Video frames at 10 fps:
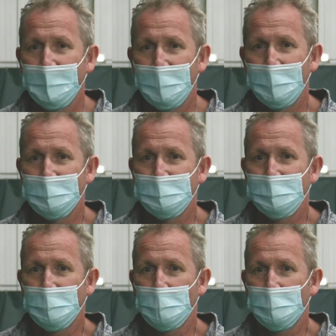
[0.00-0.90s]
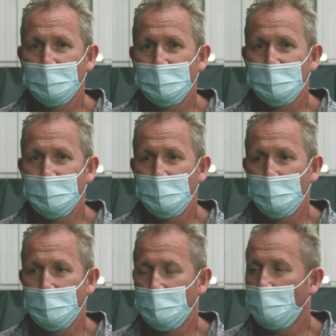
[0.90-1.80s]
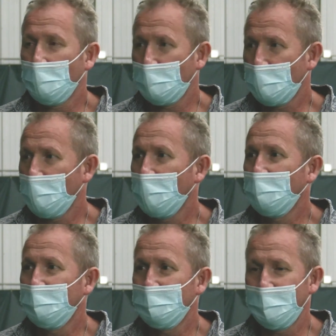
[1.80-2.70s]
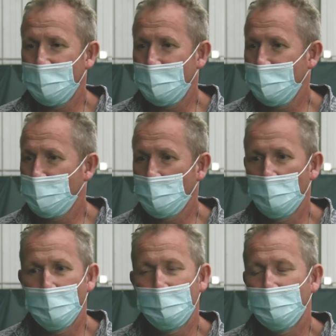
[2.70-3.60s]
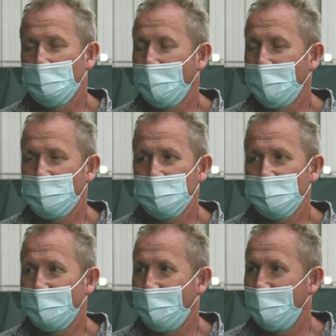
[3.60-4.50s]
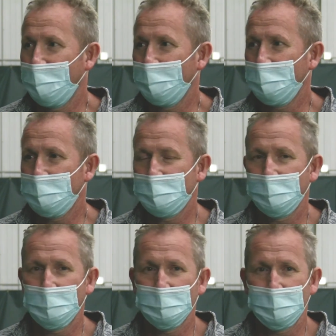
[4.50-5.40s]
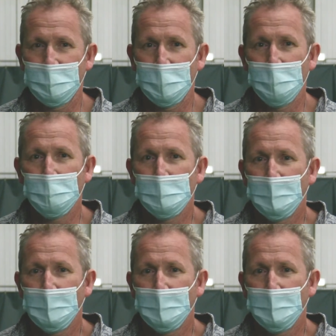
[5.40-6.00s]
and you know they're continuing to work hard and they, they show up for matches every single time.